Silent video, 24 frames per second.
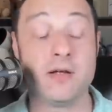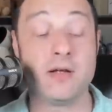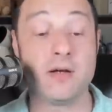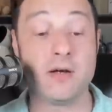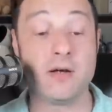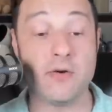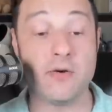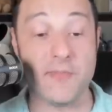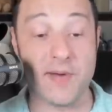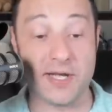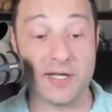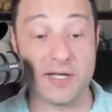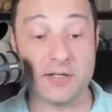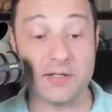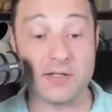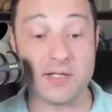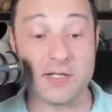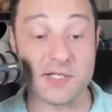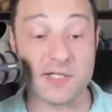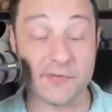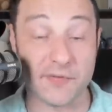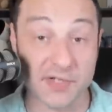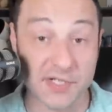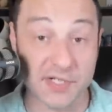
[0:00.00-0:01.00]
Oh, my
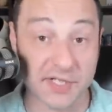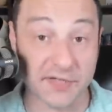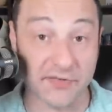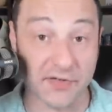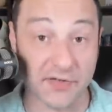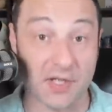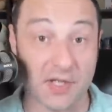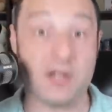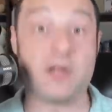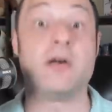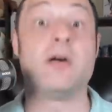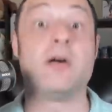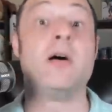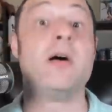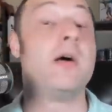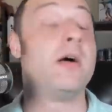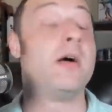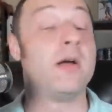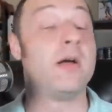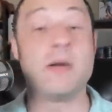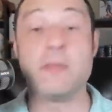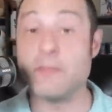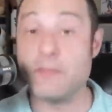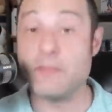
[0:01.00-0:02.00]
goodness. First of all,
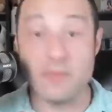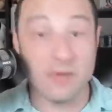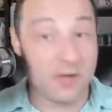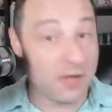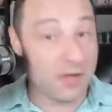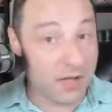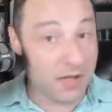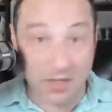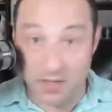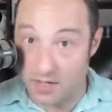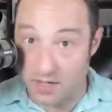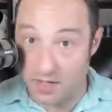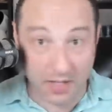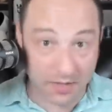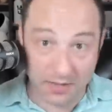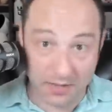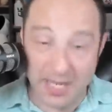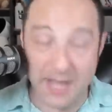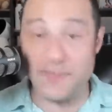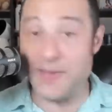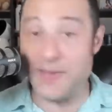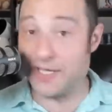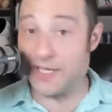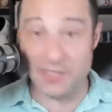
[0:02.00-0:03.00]

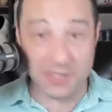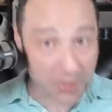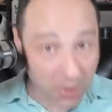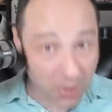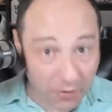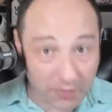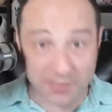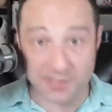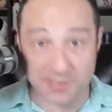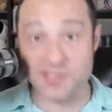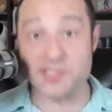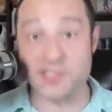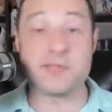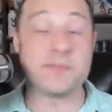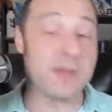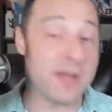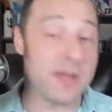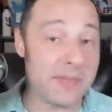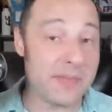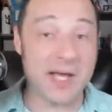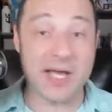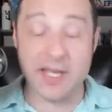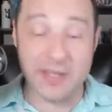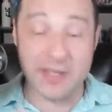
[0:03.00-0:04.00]
not my condolences,
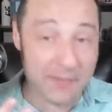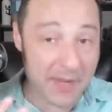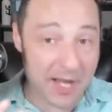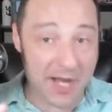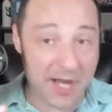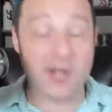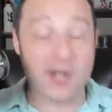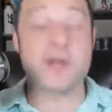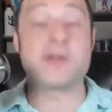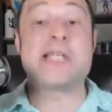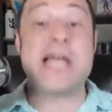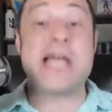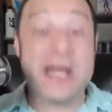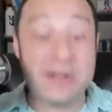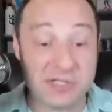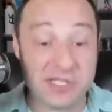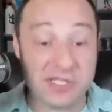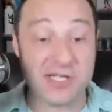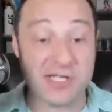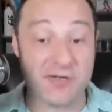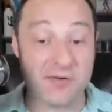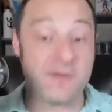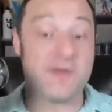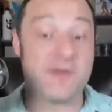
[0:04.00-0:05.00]
but my, my heart goes out to
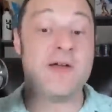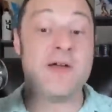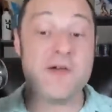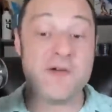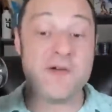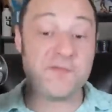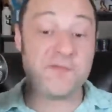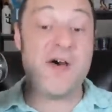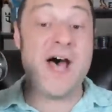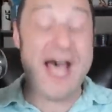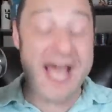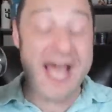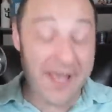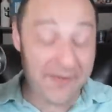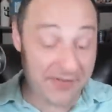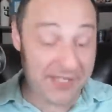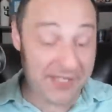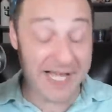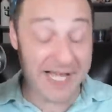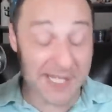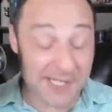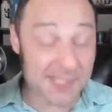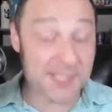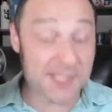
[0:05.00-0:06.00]
you. Five
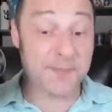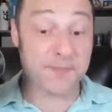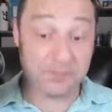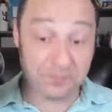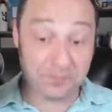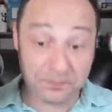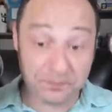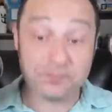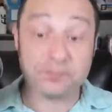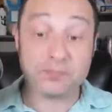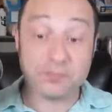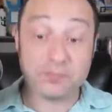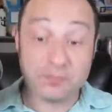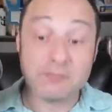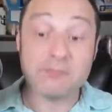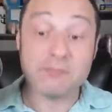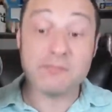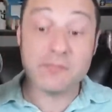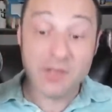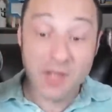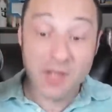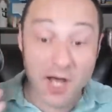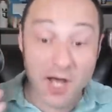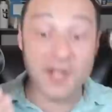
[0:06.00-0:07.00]
kids
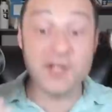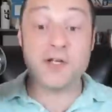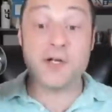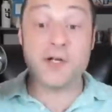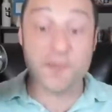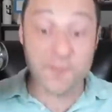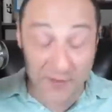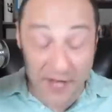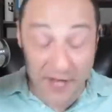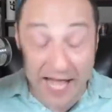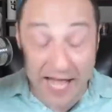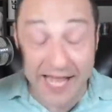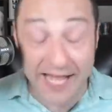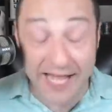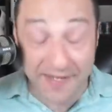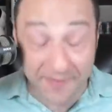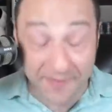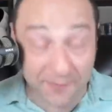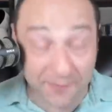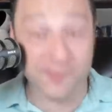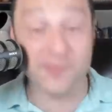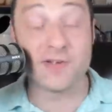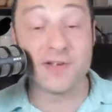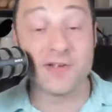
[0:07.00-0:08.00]
under five?
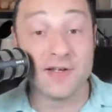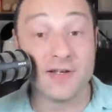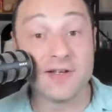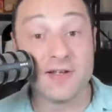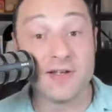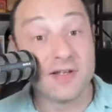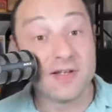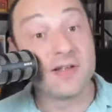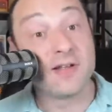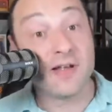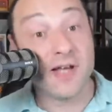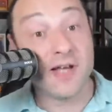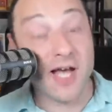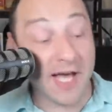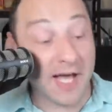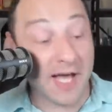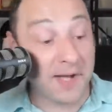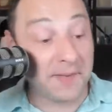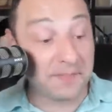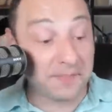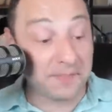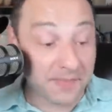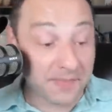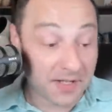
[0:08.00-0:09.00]

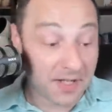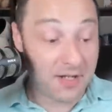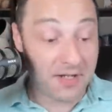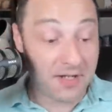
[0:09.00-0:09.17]
Um,